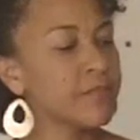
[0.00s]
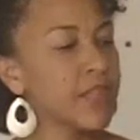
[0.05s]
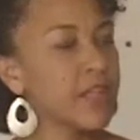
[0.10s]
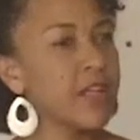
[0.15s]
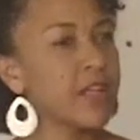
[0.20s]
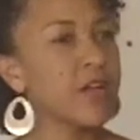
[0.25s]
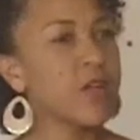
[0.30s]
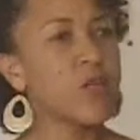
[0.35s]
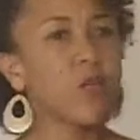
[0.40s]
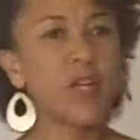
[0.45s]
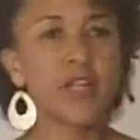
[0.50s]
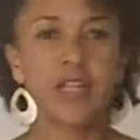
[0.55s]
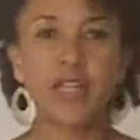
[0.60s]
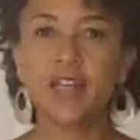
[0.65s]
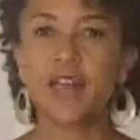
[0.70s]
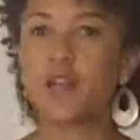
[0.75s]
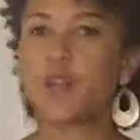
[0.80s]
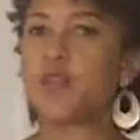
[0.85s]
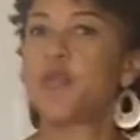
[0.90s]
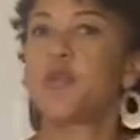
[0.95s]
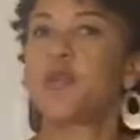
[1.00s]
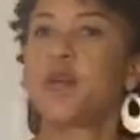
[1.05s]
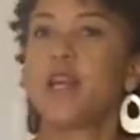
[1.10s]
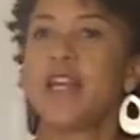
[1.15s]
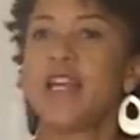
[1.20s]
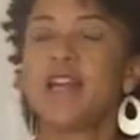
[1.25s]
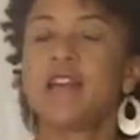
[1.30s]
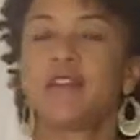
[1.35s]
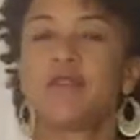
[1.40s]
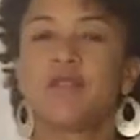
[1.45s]
you know, we need
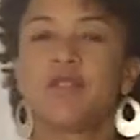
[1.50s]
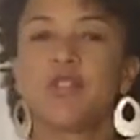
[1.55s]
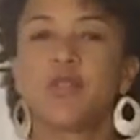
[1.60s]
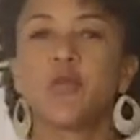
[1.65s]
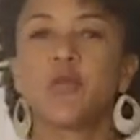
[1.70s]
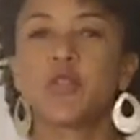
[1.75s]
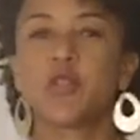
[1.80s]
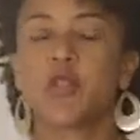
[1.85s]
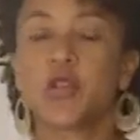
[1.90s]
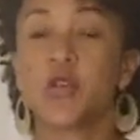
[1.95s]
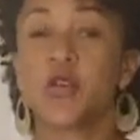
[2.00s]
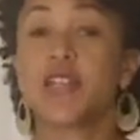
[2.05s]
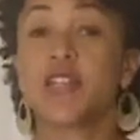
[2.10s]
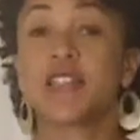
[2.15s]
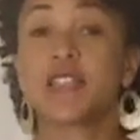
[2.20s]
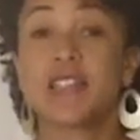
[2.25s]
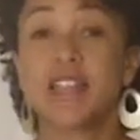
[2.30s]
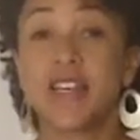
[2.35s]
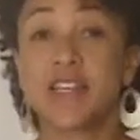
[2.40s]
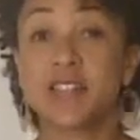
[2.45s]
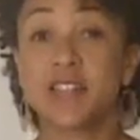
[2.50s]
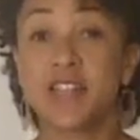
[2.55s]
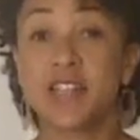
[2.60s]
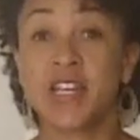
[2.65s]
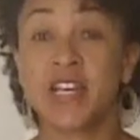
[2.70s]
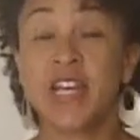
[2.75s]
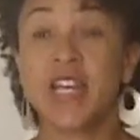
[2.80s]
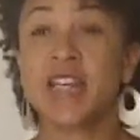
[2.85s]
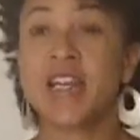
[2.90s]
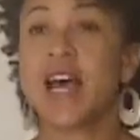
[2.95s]
authority to a certain extent,
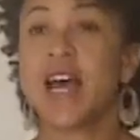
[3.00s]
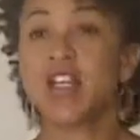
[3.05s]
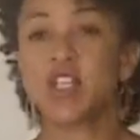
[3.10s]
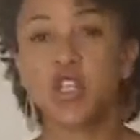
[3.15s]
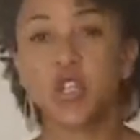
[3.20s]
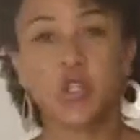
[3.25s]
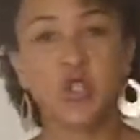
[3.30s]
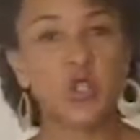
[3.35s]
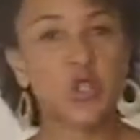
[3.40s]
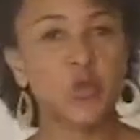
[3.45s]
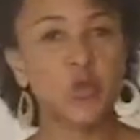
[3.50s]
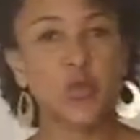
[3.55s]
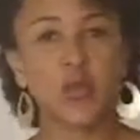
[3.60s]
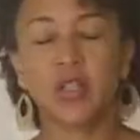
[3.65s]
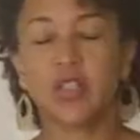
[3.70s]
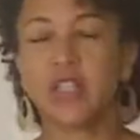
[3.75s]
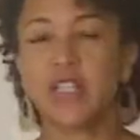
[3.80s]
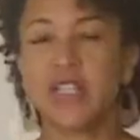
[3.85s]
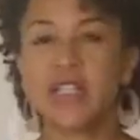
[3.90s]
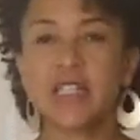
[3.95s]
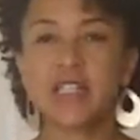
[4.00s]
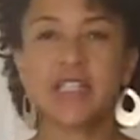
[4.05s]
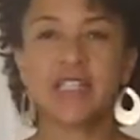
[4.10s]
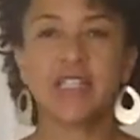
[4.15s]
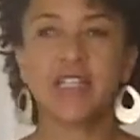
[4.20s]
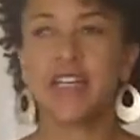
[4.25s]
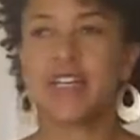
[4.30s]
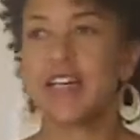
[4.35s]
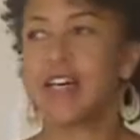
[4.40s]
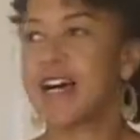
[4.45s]
not just to
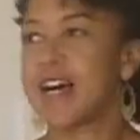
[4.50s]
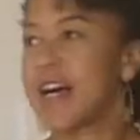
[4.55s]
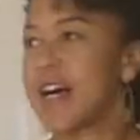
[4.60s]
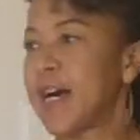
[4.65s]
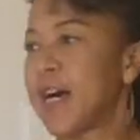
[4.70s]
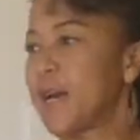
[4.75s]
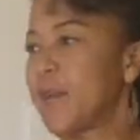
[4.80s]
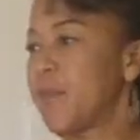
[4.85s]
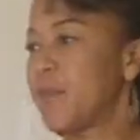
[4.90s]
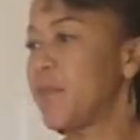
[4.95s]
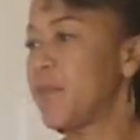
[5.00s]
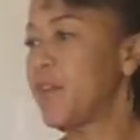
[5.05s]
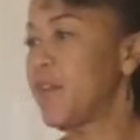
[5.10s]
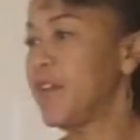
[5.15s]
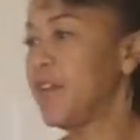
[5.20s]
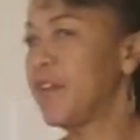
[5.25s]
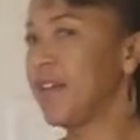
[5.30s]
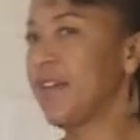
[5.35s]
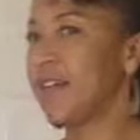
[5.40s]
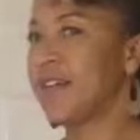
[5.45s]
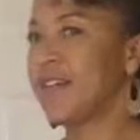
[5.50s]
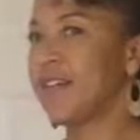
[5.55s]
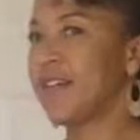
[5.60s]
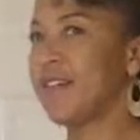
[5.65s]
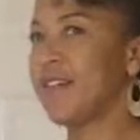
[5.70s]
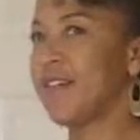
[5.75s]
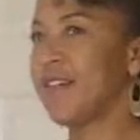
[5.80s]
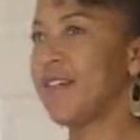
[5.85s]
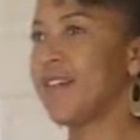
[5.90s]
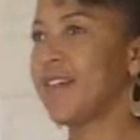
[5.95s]
police the
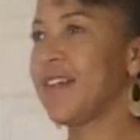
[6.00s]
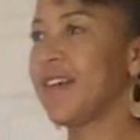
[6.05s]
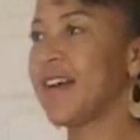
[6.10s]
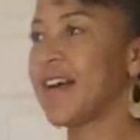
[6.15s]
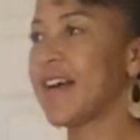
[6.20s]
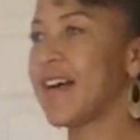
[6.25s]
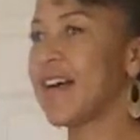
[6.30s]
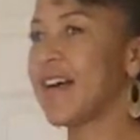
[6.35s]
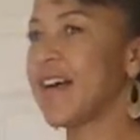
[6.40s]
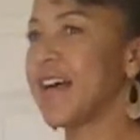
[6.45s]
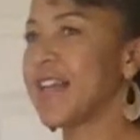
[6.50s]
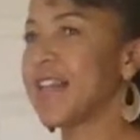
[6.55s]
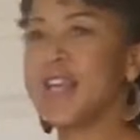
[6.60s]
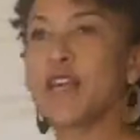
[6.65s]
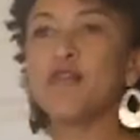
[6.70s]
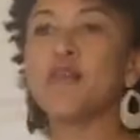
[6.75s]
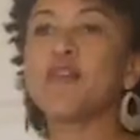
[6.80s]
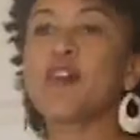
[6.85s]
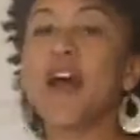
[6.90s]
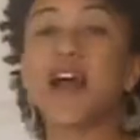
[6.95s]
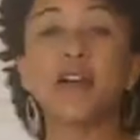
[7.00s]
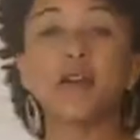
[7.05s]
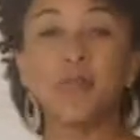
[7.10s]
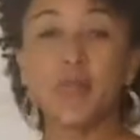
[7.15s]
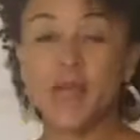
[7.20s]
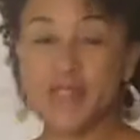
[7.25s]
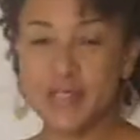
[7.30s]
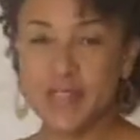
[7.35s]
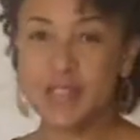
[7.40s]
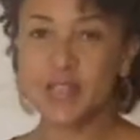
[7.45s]

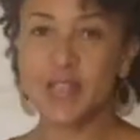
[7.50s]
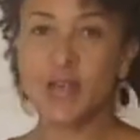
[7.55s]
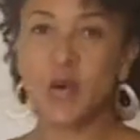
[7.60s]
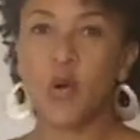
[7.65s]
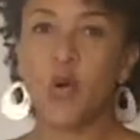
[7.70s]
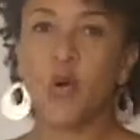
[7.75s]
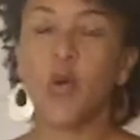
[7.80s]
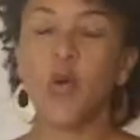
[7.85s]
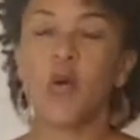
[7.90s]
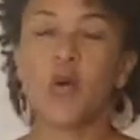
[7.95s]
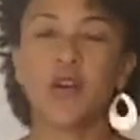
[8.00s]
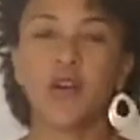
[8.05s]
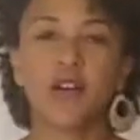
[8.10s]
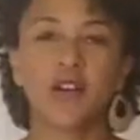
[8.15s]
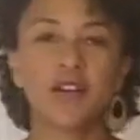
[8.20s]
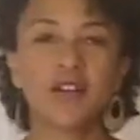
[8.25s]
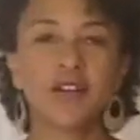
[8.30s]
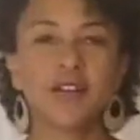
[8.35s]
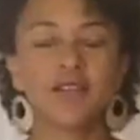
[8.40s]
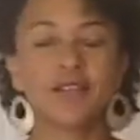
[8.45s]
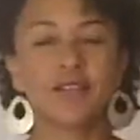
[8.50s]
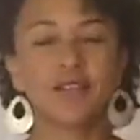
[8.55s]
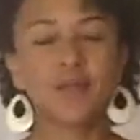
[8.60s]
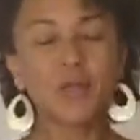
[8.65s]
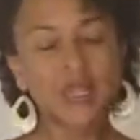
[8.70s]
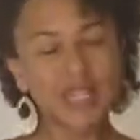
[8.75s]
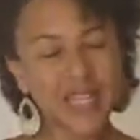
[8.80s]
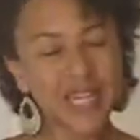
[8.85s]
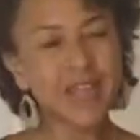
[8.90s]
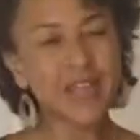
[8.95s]
environment, or
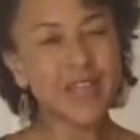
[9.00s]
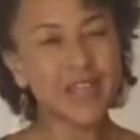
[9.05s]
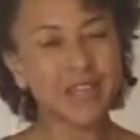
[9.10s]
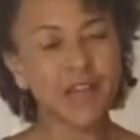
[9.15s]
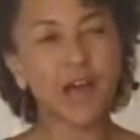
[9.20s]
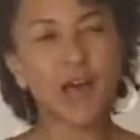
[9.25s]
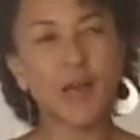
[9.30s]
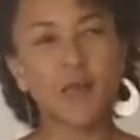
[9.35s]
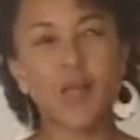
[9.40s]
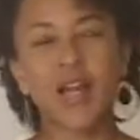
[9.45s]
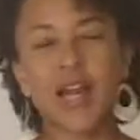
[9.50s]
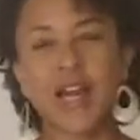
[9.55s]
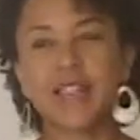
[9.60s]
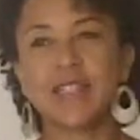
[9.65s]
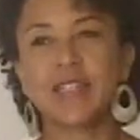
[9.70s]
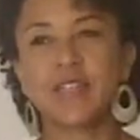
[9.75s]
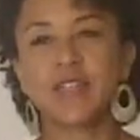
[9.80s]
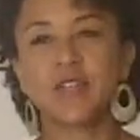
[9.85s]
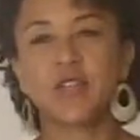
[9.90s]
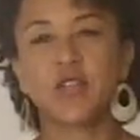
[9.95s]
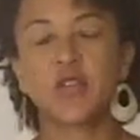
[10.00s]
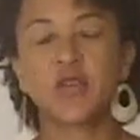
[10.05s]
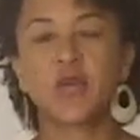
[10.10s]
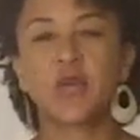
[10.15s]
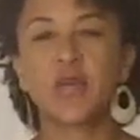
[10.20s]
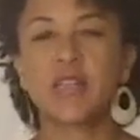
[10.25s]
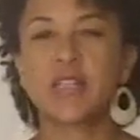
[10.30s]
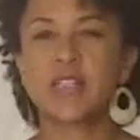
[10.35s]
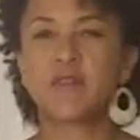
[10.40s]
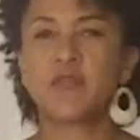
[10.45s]
because I think the common idea
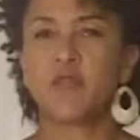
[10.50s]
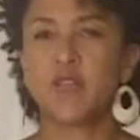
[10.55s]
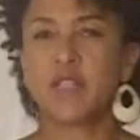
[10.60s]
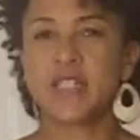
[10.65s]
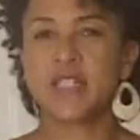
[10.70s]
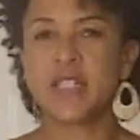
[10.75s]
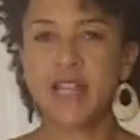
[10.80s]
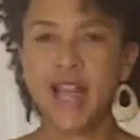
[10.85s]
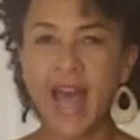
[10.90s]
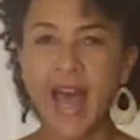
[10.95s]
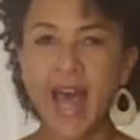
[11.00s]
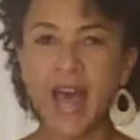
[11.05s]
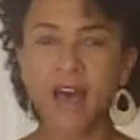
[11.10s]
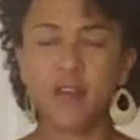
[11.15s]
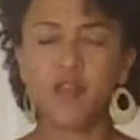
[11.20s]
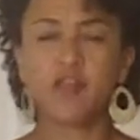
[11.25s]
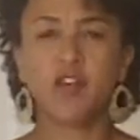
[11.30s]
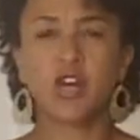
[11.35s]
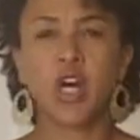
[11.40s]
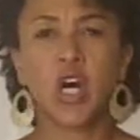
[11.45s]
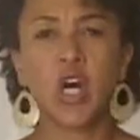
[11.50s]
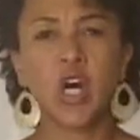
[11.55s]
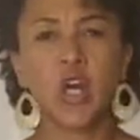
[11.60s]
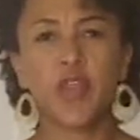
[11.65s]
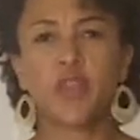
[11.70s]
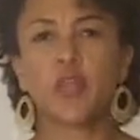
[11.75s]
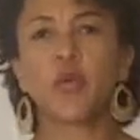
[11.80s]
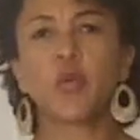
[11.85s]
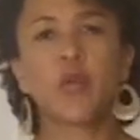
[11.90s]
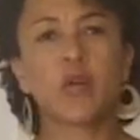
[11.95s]
too is if we didn't have
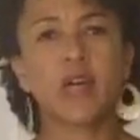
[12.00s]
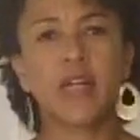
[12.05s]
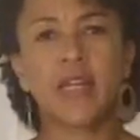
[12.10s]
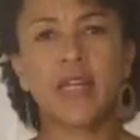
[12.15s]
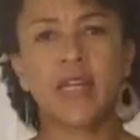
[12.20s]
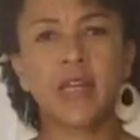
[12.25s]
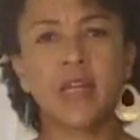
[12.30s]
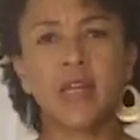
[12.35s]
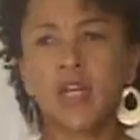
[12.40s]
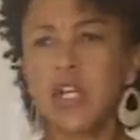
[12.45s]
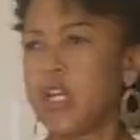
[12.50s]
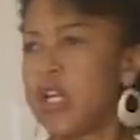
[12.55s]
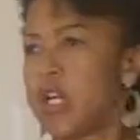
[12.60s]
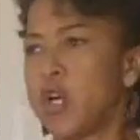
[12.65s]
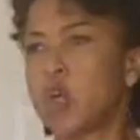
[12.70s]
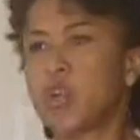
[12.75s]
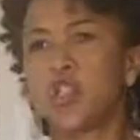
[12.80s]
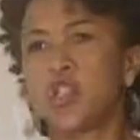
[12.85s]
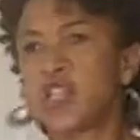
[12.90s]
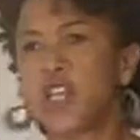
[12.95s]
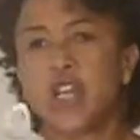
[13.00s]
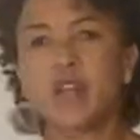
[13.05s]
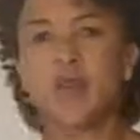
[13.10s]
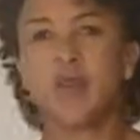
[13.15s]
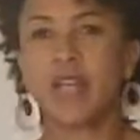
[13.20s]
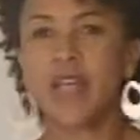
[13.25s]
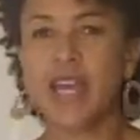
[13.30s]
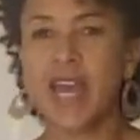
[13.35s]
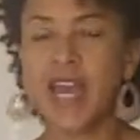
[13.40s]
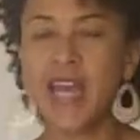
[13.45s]
authority, you know, it's just going to
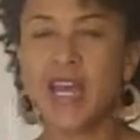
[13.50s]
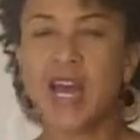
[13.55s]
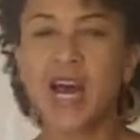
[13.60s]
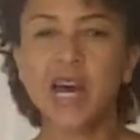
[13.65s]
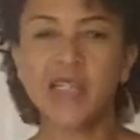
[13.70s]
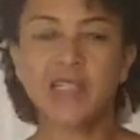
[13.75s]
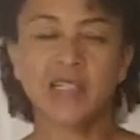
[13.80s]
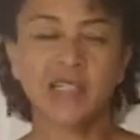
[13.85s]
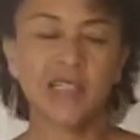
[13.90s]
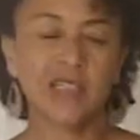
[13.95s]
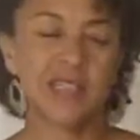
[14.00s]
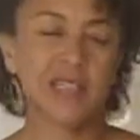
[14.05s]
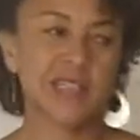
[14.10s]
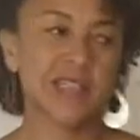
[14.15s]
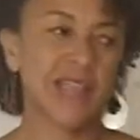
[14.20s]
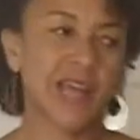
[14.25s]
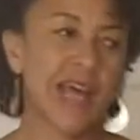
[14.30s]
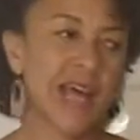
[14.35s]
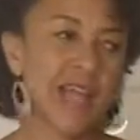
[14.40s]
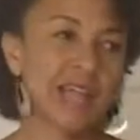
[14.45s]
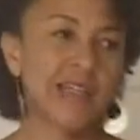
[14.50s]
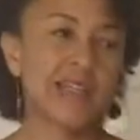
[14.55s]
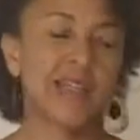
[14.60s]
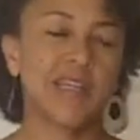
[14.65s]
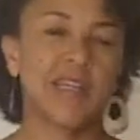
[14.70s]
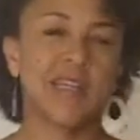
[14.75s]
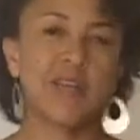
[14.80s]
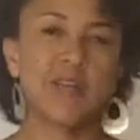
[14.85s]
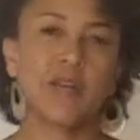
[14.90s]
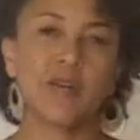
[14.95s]
be chaos. It's not
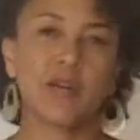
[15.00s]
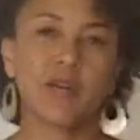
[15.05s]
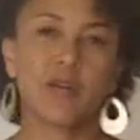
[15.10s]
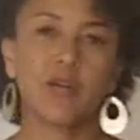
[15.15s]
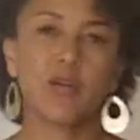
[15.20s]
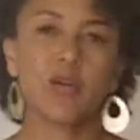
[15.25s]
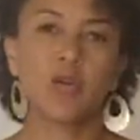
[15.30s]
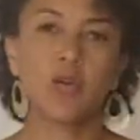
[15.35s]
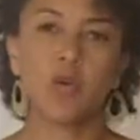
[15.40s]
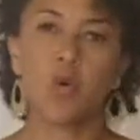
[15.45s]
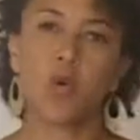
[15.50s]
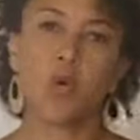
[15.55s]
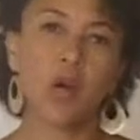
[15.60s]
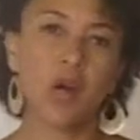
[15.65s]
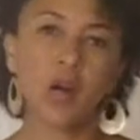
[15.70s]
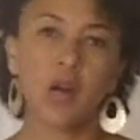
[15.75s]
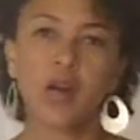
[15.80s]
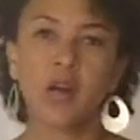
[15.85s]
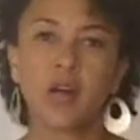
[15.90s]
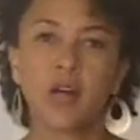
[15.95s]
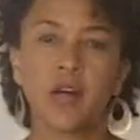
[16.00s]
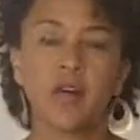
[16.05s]
either or.